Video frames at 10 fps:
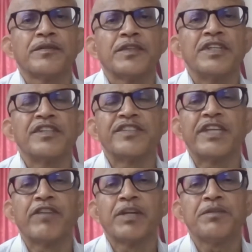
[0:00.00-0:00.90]
It is
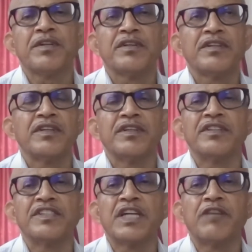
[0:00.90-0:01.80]
developed in the
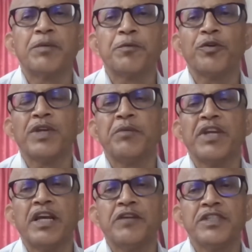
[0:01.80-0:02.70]
Java programming
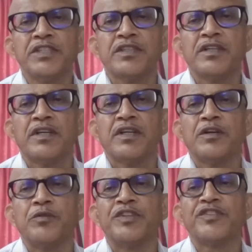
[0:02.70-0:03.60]
language
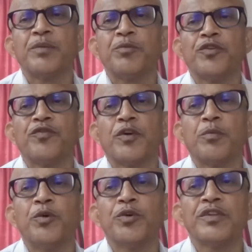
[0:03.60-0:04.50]
with support for
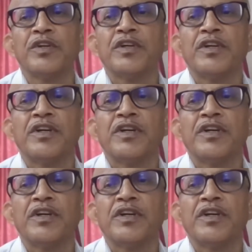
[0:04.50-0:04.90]
both